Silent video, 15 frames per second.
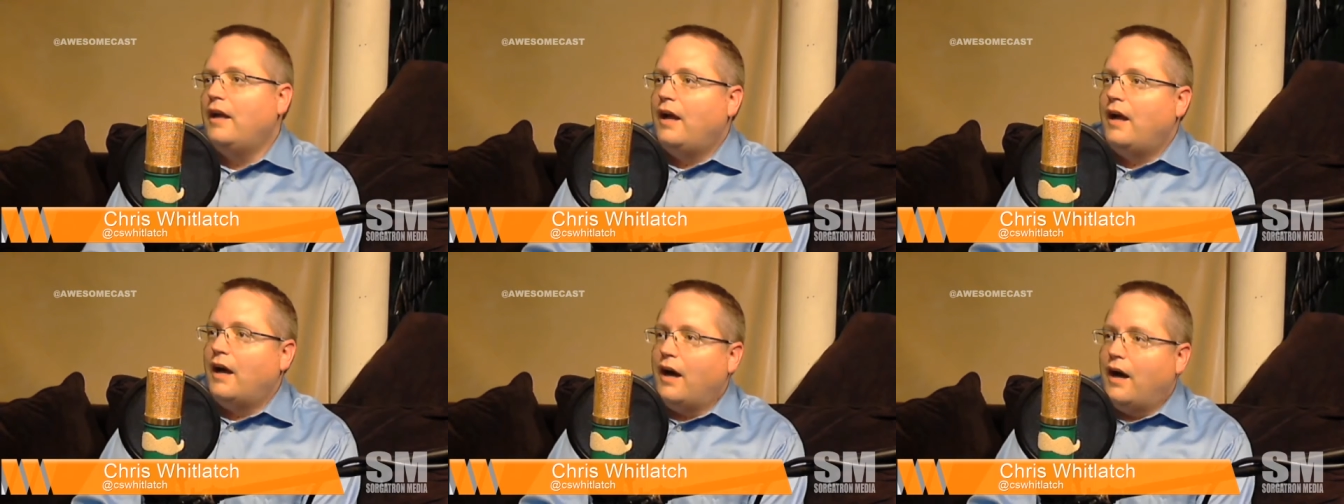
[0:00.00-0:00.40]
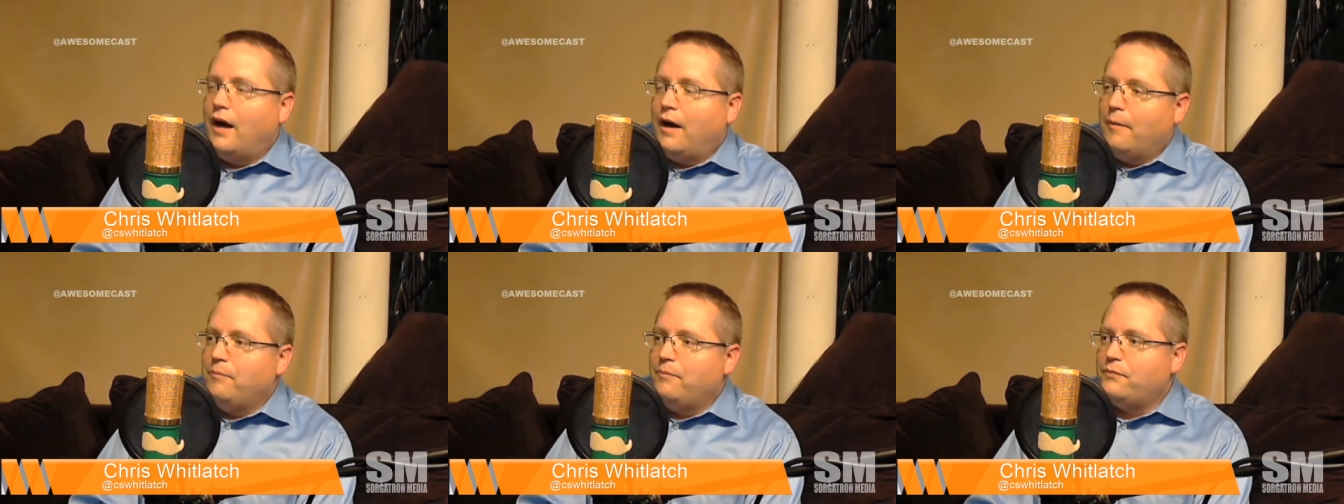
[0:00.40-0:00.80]

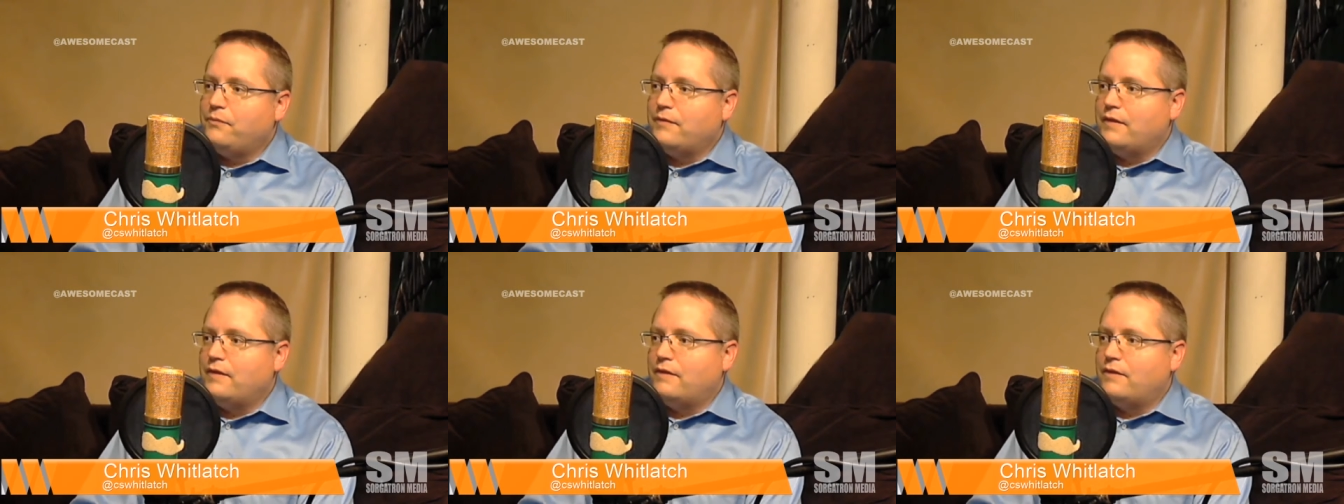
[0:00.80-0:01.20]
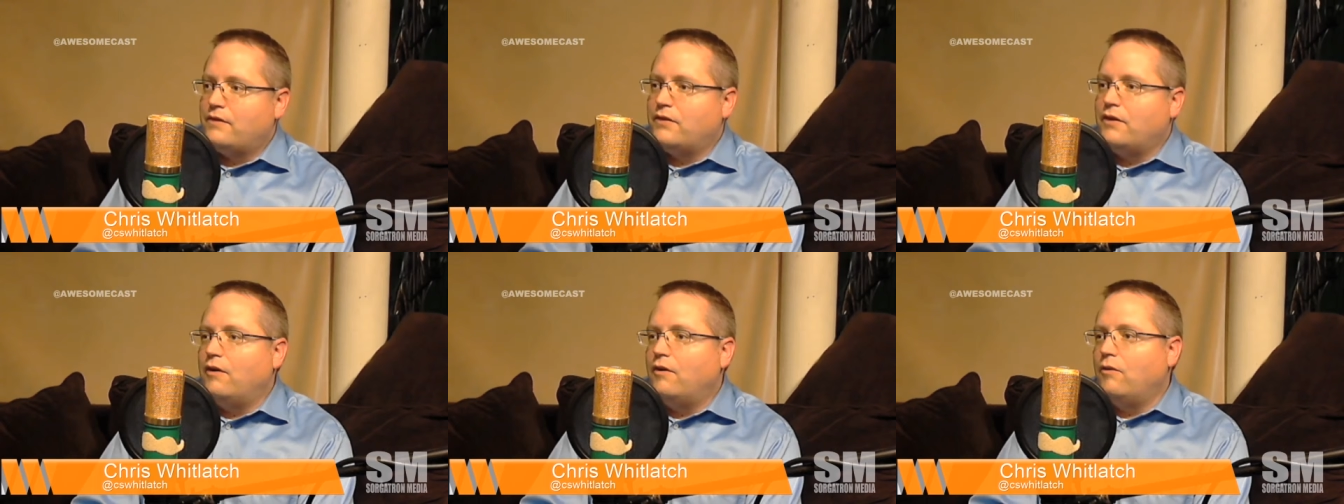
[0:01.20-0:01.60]
Mm-hmm.
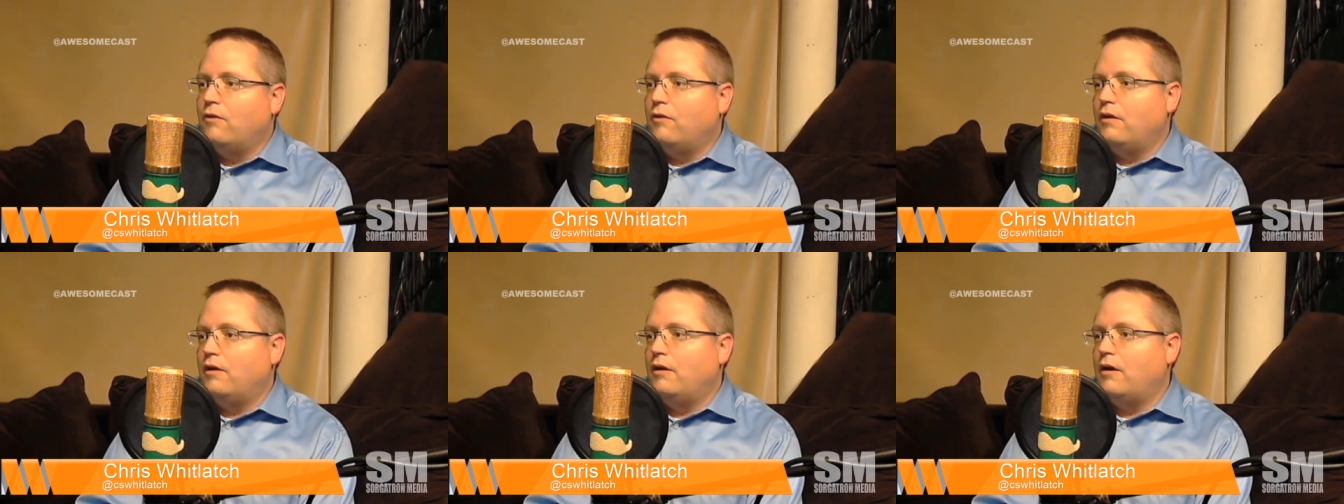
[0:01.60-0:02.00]
So